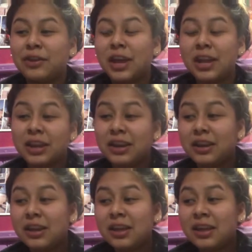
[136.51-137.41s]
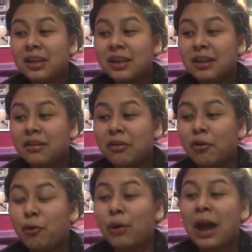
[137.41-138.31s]
getting
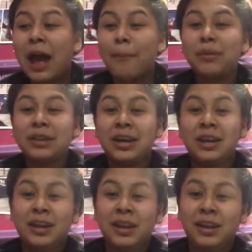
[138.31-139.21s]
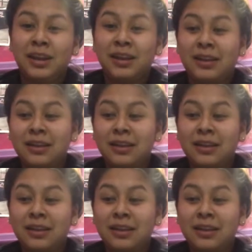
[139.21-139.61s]
of what happened that night.